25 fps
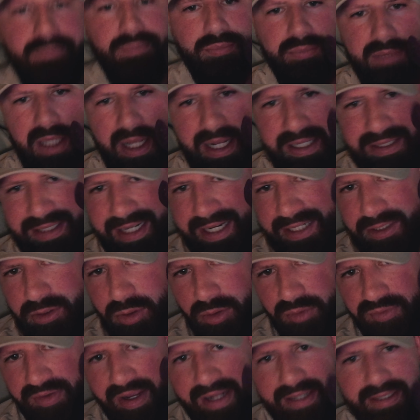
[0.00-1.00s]
no, that's getting
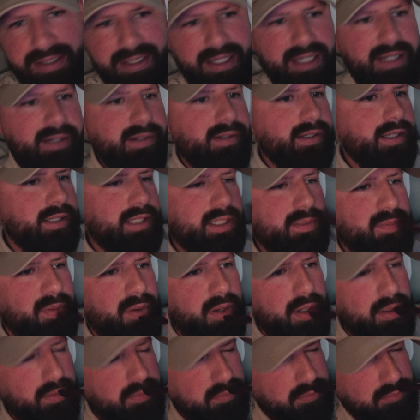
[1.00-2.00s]
too fancy at this
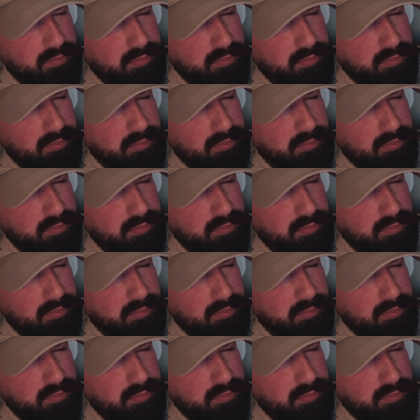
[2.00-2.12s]
point.